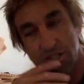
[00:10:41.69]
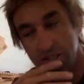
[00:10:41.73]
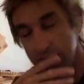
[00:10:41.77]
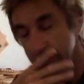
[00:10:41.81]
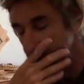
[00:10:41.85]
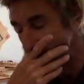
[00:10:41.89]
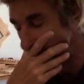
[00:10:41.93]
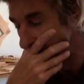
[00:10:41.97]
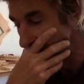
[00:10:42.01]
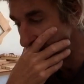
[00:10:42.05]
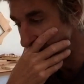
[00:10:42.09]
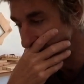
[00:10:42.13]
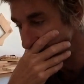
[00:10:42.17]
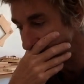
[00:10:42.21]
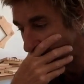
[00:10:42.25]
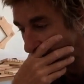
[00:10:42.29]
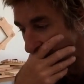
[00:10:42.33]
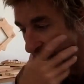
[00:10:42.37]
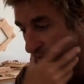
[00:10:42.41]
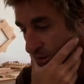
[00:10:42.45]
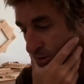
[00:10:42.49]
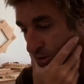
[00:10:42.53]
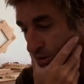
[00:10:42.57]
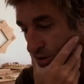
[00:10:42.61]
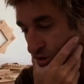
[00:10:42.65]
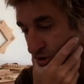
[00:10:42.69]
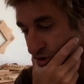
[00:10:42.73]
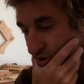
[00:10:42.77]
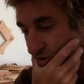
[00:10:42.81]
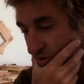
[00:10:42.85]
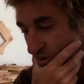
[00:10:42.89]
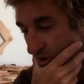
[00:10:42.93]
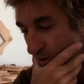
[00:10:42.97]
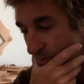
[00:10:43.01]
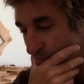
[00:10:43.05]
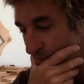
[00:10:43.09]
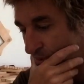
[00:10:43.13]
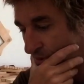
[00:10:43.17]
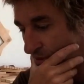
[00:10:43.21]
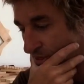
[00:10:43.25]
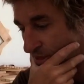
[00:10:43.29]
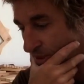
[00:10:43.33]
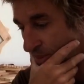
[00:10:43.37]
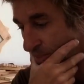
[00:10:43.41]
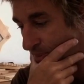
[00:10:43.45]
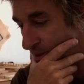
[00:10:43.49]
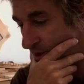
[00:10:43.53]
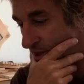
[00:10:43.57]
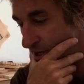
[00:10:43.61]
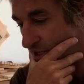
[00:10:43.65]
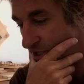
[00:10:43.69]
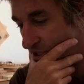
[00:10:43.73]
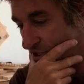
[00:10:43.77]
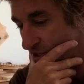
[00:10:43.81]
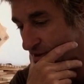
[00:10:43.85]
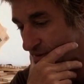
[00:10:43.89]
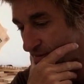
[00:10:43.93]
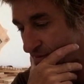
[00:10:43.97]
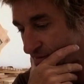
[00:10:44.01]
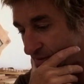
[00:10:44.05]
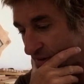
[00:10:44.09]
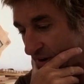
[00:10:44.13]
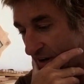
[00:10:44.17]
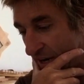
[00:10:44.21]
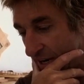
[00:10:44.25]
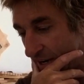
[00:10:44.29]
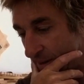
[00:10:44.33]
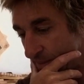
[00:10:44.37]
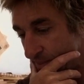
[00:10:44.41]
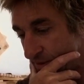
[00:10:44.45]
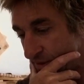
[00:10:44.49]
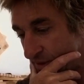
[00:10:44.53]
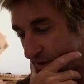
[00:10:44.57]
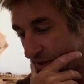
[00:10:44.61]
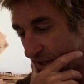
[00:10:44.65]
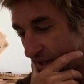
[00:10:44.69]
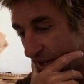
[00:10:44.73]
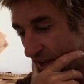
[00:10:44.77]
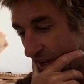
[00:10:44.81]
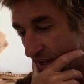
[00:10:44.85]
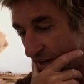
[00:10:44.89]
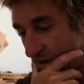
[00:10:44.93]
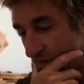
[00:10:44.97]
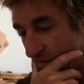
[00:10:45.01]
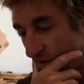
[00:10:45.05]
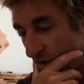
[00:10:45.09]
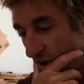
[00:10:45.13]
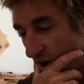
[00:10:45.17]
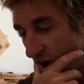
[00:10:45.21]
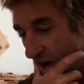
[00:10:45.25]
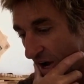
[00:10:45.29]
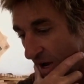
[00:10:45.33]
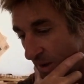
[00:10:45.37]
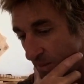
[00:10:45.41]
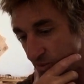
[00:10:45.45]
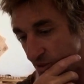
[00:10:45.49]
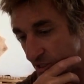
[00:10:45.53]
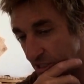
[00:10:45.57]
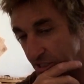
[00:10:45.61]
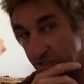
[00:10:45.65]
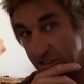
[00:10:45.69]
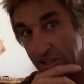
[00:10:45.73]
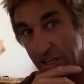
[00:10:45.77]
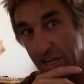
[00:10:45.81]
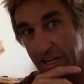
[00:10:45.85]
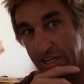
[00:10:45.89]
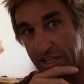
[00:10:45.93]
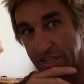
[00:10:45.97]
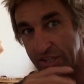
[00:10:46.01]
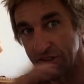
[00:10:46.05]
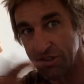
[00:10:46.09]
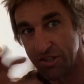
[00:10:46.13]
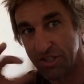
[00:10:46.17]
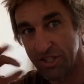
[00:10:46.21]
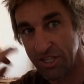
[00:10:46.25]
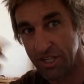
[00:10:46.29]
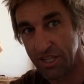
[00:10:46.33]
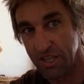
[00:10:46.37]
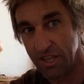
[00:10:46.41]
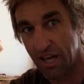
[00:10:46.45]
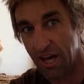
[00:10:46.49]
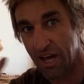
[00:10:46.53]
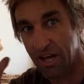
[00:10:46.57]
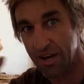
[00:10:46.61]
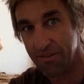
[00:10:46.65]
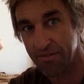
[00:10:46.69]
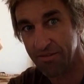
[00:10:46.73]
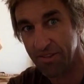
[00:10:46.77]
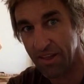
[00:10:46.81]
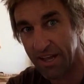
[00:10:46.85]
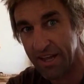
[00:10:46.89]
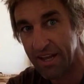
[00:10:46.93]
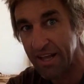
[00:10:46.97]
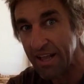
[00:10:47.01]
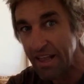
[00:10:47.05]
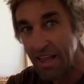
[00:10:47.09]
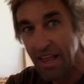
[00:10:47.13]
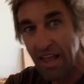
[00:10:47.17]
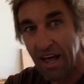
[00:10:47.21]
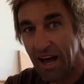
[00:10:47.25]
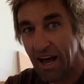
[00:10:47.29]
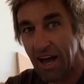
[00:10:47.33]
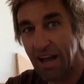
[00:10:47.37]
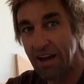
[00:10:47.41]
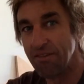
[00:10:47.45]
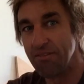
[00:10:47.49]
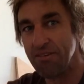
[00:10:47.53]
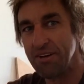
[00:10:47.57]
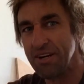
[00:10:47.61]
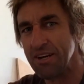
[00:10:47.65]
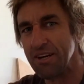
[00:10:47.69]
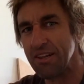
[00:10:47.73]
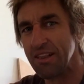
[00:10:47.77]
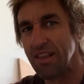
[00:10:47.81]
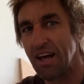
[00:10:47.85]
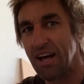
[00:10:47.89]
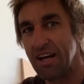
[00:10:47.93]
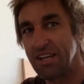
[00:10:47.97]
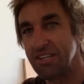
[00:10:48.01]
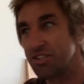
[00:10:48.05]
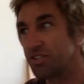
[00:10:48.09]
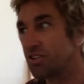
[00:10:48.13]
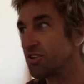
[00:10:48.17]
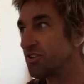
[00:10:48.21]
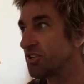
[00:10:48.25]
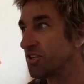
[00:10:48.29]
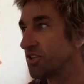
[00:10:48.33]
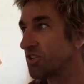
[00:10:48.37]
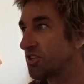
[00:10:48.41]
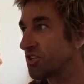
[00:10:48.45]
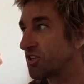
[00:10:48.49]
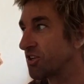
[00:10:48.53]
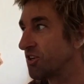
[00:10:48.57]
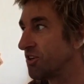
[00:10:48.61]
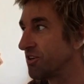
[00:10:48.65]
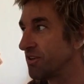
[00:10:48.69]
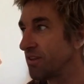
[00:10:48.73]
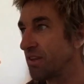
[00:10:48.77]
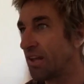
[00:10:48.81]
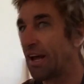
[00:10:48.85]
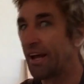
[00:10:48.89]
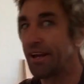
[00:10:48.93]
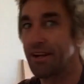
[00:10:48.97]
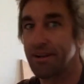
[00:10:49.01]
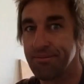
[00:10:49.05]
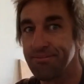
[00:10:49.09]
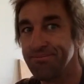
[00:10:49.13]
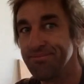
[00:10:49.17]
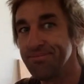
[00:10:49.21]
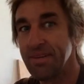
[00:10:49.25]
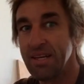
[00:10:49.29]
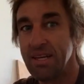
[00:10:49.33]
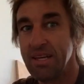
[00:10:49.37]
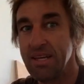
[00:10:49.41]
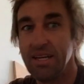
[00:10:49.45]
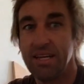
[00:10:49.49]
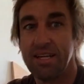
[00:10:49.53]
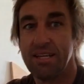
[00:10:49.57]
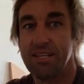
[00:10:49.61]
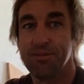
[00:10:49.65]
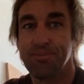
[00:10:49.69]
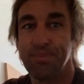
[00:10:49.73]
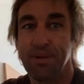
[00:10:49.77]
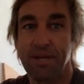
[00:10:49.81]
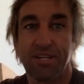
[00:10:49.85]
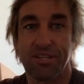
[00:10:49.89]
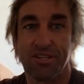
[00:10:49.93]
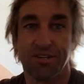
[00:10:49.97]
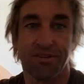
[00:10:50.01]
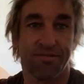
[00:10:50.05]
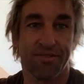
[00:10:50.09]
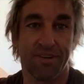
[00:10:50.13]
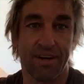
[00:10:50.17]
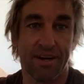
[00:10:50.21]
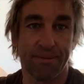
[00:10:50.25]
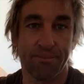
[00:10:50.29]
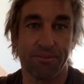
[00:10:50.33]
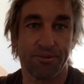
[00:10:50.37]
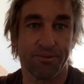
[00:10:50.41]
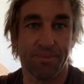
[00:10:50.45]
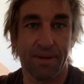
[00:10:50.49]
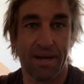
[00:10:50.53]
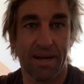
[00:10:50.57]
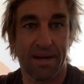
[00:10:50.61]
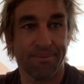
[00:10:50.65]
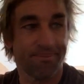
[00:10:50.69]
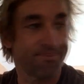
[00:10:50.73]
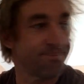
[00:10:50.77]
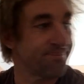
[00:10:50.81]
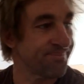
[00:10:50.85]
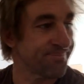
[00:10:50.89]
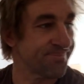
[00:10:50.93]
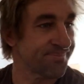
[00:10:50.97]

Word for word: So that's my whole trip with the picture frames and why I'm just like, you'll see a lot of like, I realize there's a certain like it's picture frames, man.